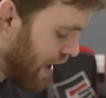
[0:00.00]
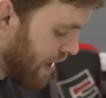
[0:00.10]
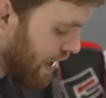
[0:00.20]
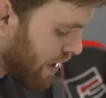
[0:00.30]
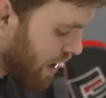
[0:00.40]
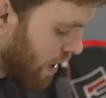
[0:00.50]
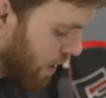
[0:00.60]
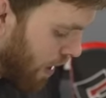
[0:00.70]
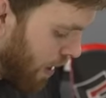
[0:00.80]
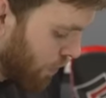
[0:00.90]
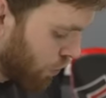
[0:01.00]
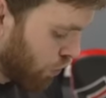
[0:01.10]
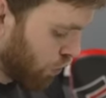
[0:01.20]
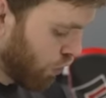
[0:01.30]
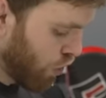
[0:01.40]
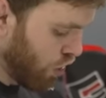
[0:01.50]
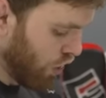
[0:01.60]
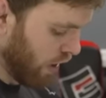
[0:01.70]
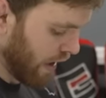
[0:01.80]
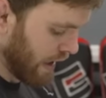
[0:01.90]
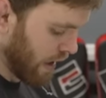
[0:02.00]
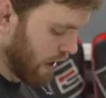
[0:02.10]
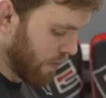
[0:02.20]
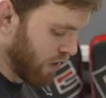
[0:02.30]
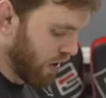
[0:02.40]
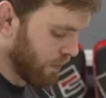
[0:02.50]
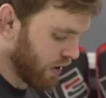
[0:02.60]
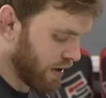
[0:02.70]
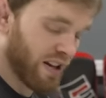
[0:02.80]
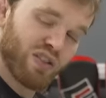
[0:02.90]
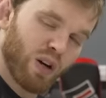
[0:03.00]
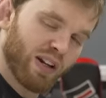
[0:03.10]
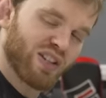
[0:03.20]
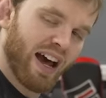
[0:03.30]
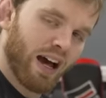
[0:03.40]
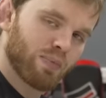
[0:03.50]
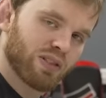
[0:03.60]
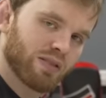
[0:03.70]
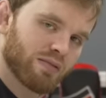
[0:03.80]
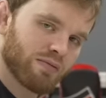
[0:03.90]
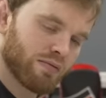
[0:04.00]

hand in, I'm rolling him up until he taps.